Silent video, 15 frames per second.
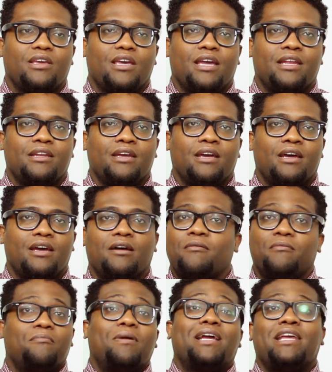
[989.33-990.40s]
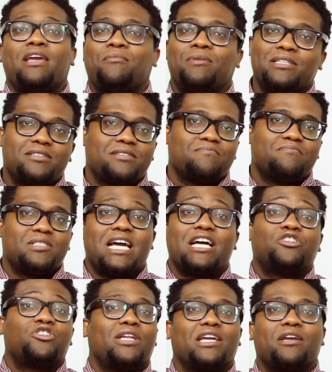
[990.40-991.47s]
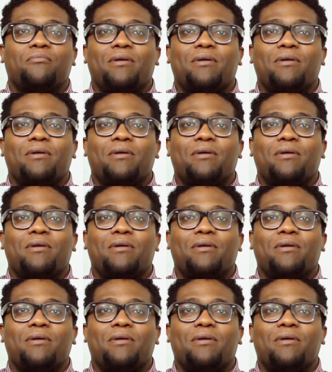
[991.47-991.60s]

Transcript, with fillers: name is Satchel Like